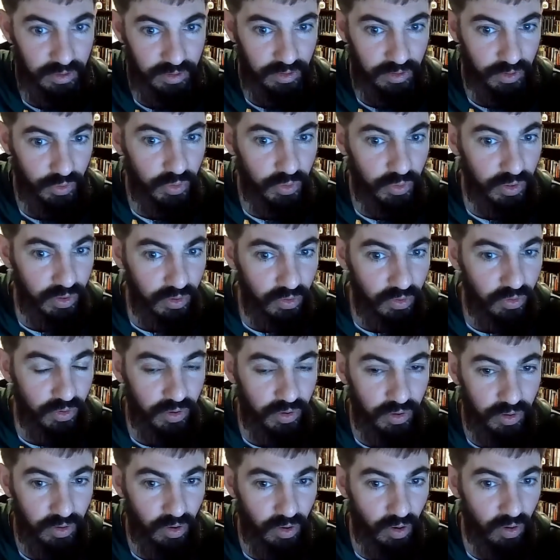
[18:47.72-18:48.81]
you can look
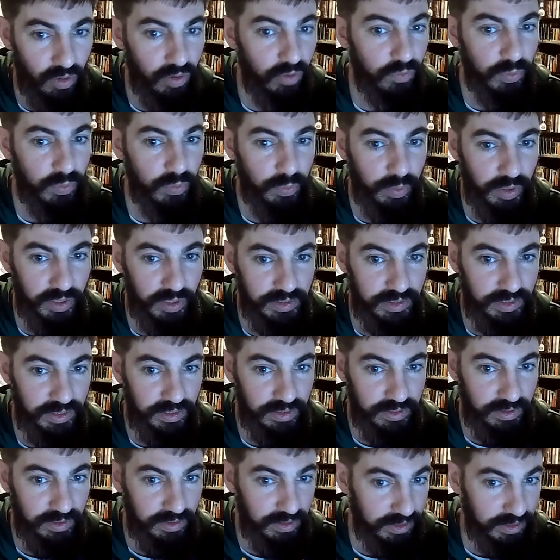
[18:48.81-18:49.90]
all over the place
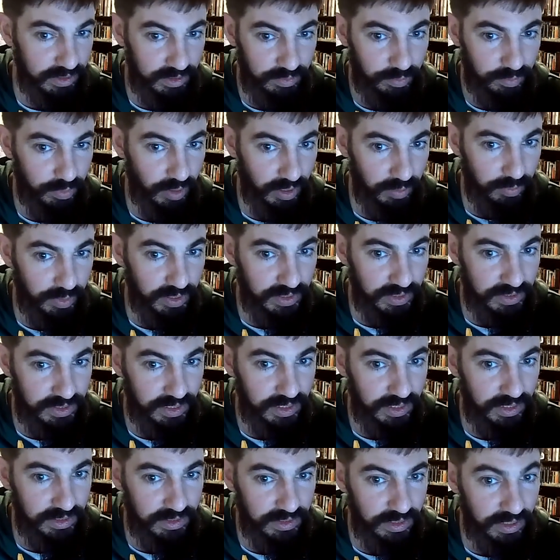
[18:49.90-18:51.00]
in these like big
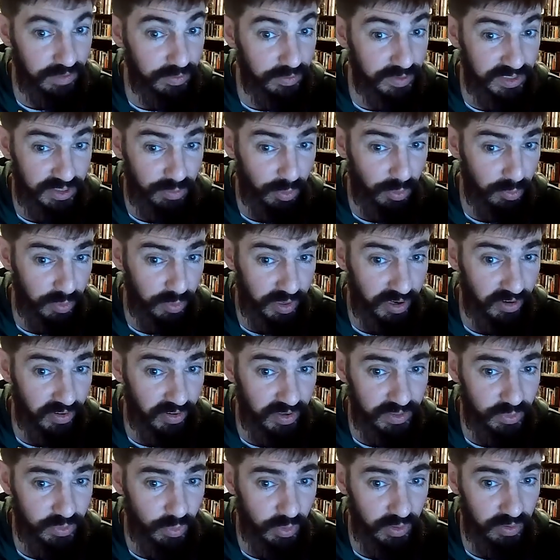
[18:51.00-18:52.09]
cities and even suburban
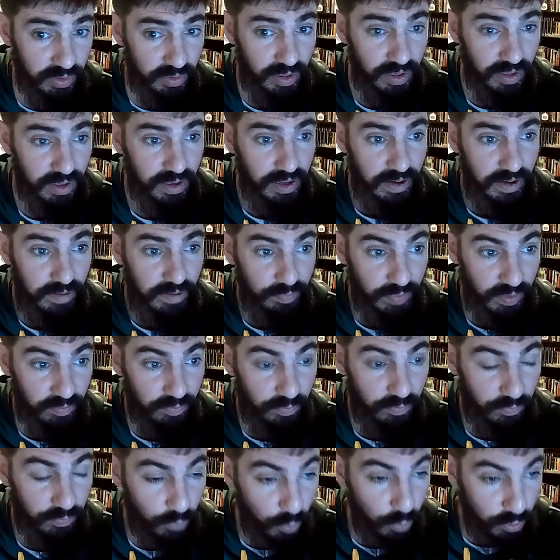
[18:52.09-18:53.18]
areas where they've
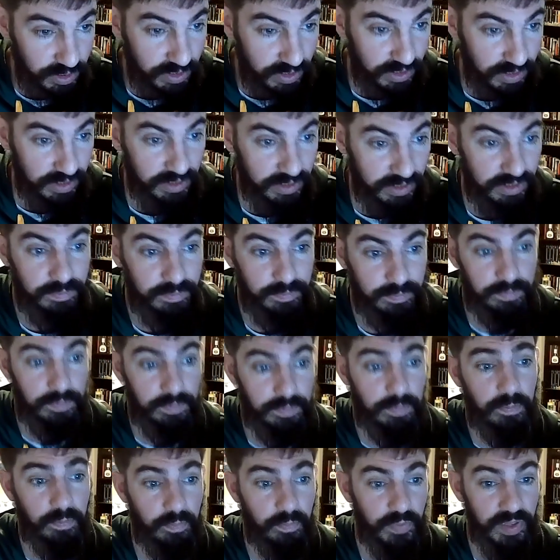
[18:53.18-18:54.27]
forced this.
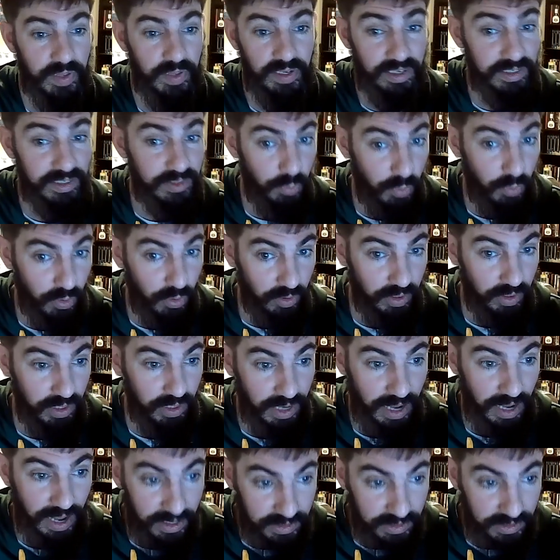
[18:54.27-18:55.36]
It doesn't work. It
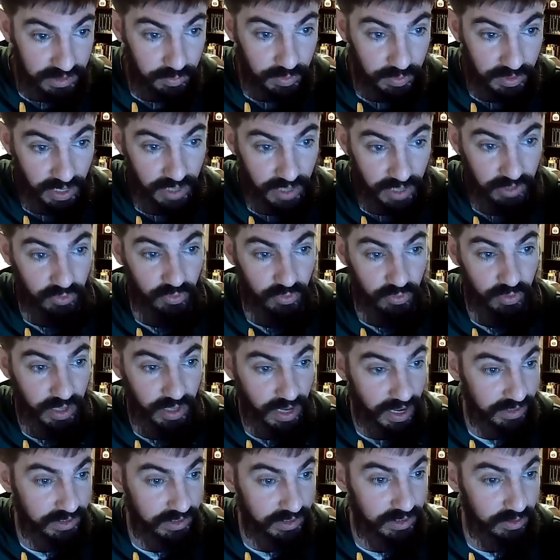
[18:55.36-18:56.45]
has to be natural. It
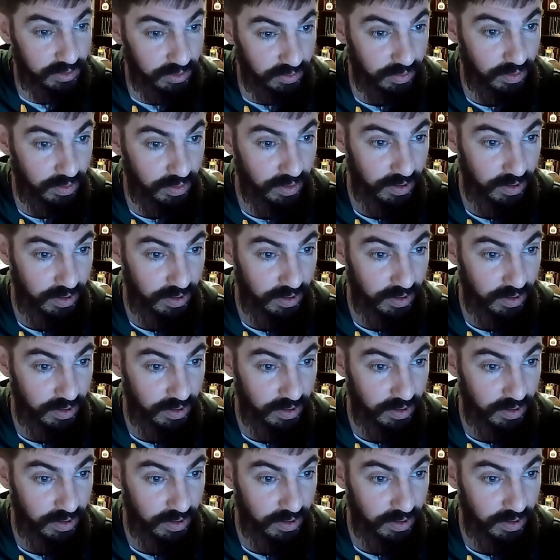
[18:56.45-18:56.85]
has to